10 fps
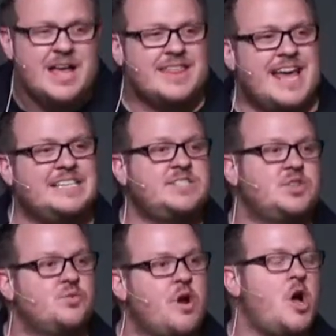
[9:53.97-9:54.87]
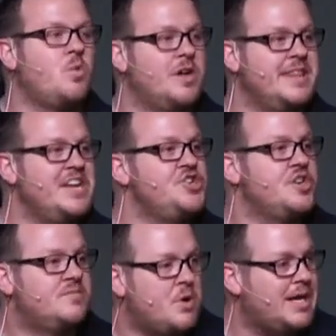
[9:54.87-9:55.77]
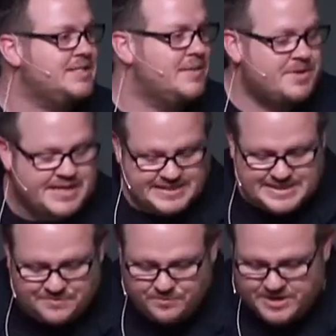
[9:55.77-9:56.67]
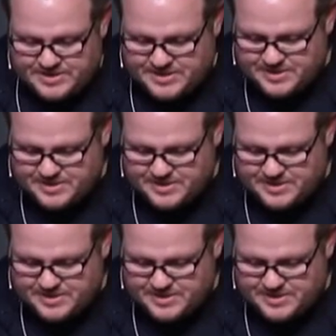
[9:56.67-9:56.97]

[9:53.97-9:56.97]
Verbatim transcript: That's the wrong one. They should have brought something different.